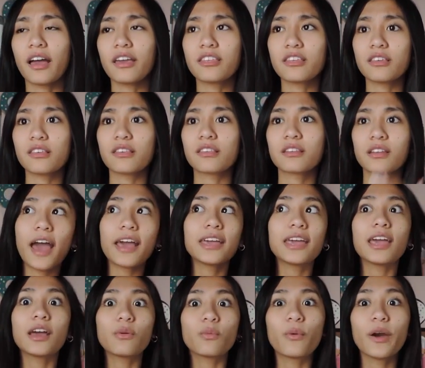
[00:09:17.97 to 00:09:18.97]
I
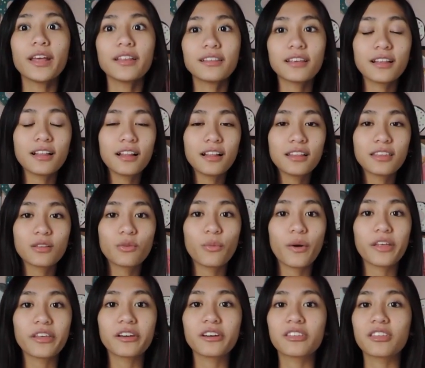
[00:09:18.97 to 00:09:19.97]
can't wait till the
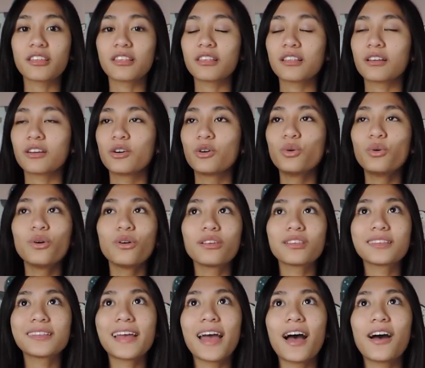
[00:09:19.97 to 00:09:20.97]
weather just
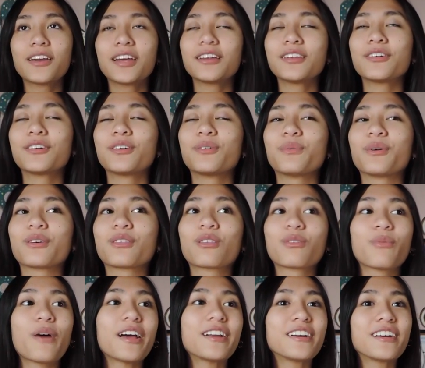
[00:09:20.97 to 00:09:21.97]
cools down and you can wear
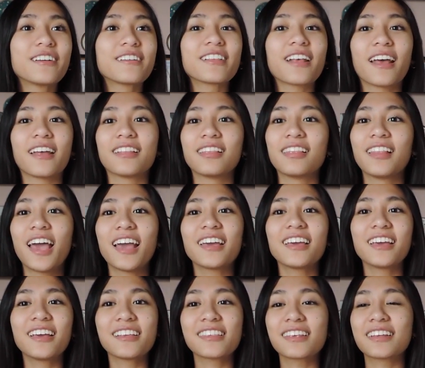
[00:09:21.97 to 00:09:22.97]
sweaters and
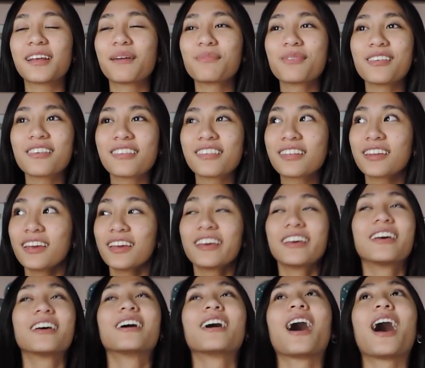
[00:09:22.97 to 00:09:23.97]
leggings, and
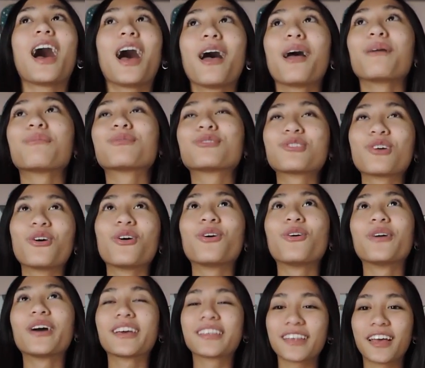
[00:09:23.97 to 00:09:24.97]
I'm
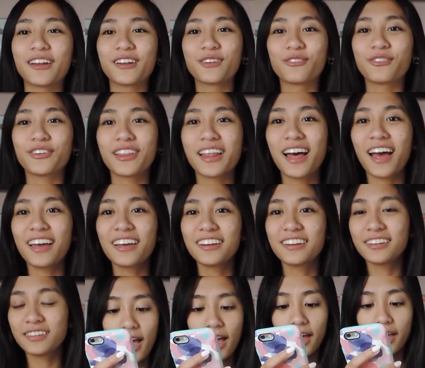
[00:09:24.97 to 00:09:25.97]
so excited for that.
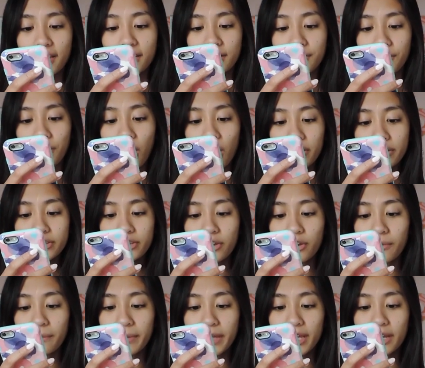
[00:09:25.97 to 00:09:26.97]
And I've
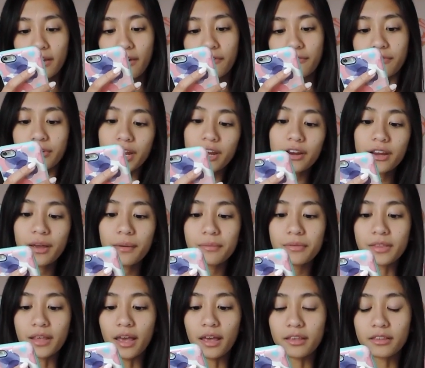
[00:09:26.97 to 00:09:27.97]
also been very
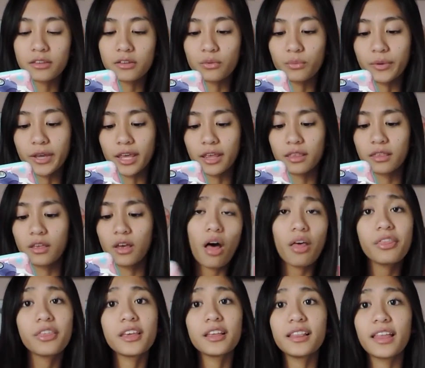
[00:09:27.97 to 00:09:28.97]
obsessed with
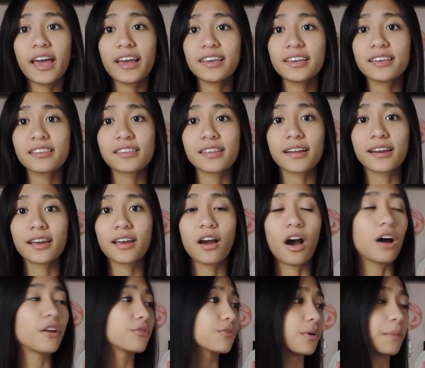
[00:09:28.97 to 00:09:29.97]
all the leggings that I
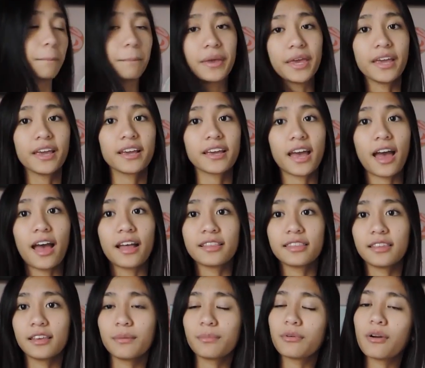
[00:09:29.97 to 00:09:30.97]
got from Pink
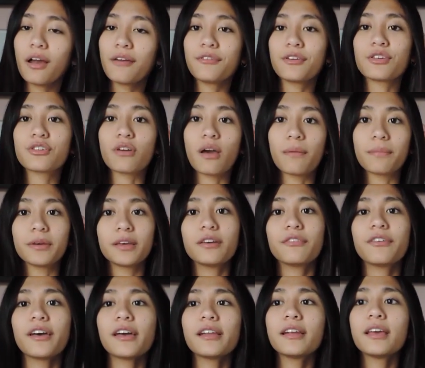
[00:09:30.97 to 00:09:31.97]
at the private shopping
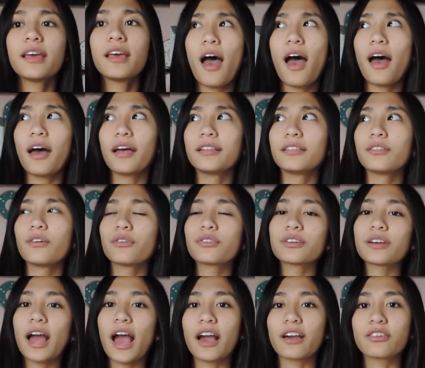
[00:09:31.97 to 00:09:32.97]
event, and
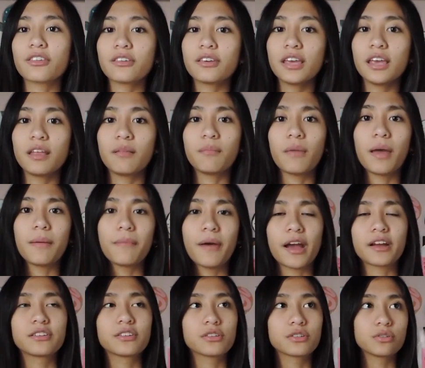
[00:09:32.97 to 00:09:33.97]
those are actually in my
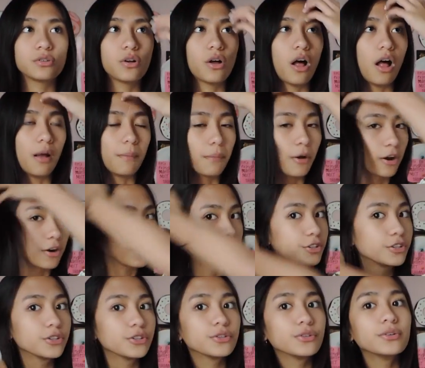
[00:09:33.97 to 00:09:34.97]
back to school haul part
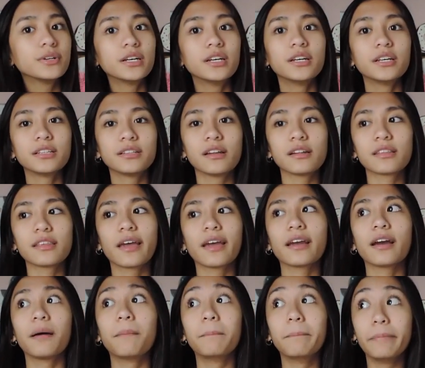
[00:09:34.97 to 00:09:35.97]
2. That's
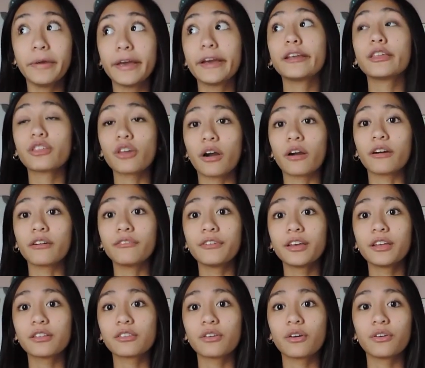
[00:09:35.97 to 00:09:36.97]
like a big chunk of
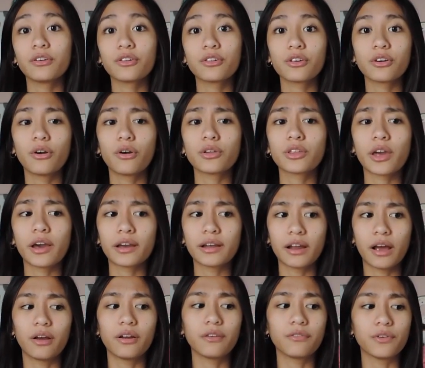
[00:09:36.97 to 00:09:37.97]
it, so you should go check
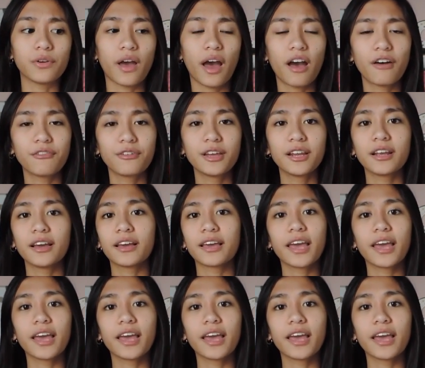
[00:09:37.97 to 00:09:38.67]
it out if you haven't.